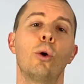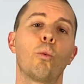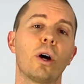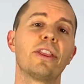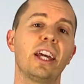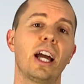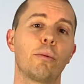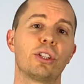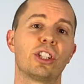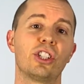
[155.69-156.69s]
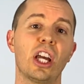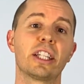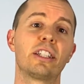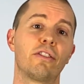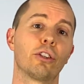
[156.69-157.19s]
One thing I would
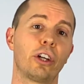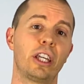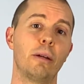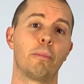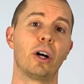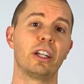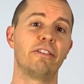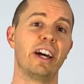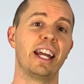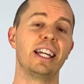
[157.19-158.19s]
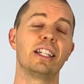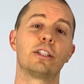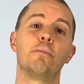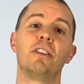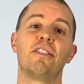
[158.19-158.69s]
suggest if you're looking at body fat is
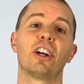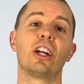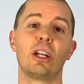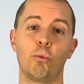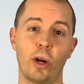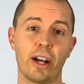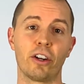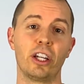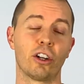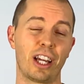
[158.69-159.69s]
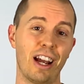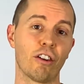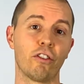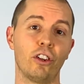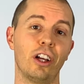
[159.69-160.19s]
be very wary or
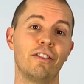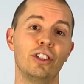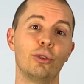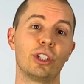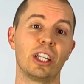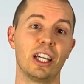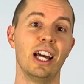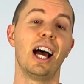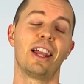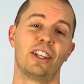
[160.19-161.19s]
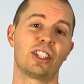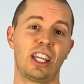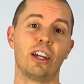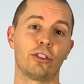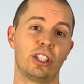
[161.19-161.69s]
careful of using the
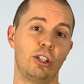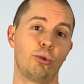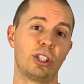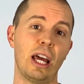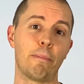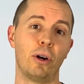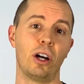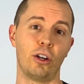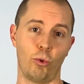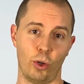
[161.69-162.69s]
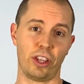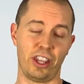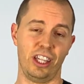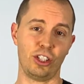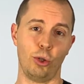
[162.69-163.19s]
scales that you step on or the
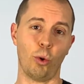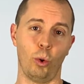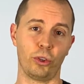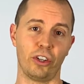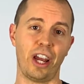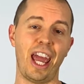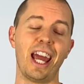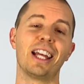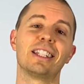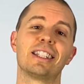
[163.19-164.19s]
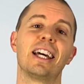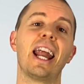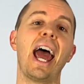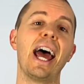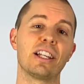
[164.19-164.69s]
things you hold in your hands
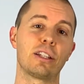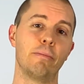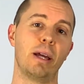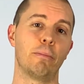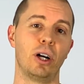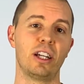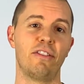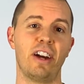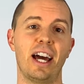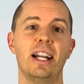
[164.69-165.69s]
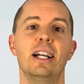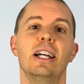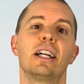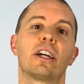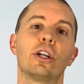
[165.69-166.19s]
that estimate body fat,
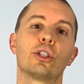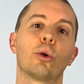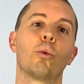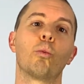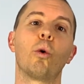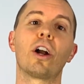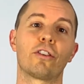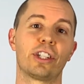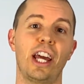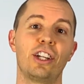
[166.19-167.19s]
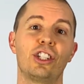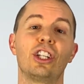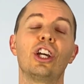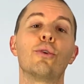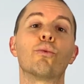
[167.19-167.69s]
because water
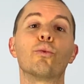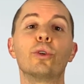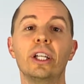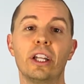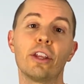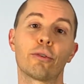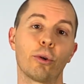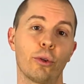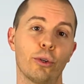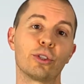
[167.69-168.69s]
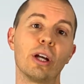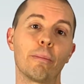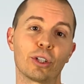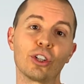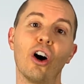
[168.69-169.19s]
retention can really throw those
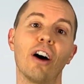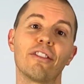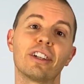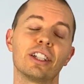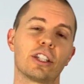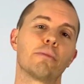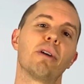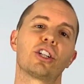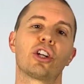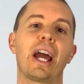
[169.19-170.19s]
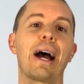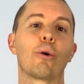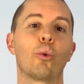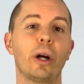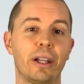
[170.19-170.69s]
numbers off because it's measuring how
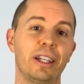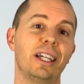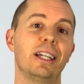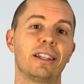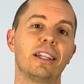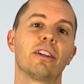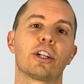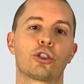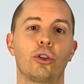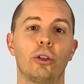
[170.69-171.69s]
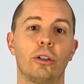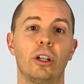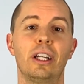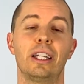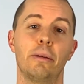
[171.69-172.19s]
quickly the
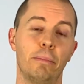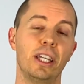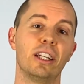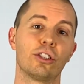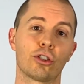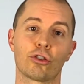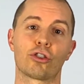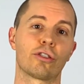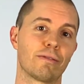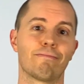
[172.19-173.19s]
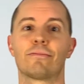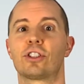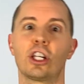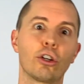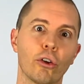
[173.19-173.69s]
electrical impedance or
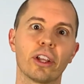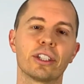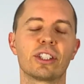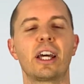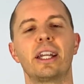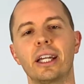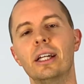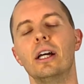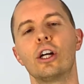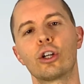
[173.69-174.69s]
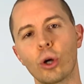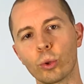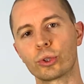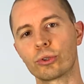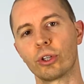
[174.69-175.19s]
signal that's sending
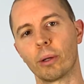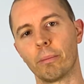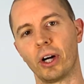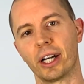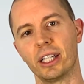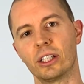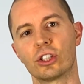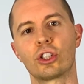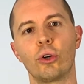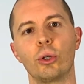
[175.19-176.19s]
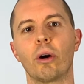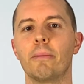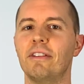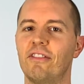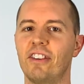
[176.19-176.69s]
goes through your body. So you want
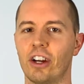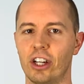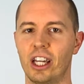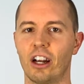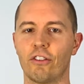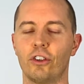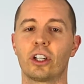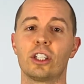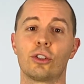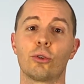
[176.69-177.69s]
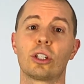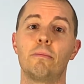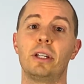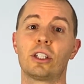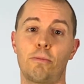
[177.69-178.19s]
to be very careful because those can
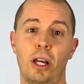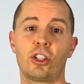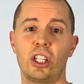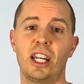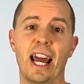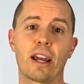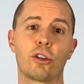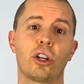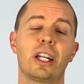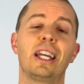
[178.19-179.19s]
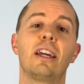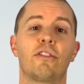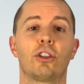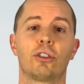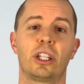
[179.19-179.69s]
be especially inaccurate if
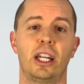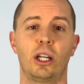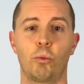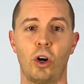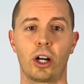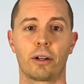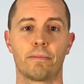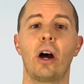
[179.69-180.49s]
you're retaining water.